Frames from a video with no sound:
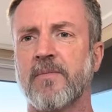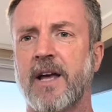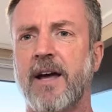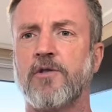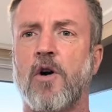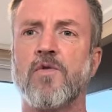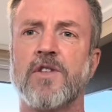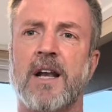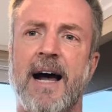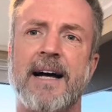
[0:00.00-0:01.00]
is over
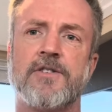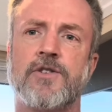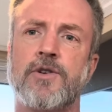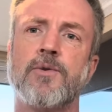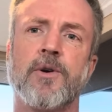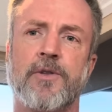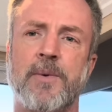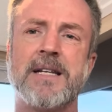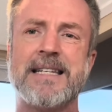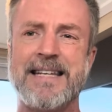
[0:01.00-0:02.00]
the last two or
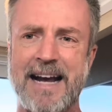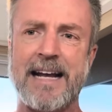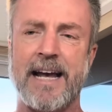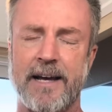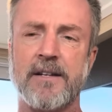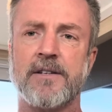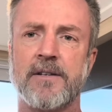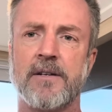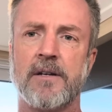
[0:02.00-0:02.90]
three decades,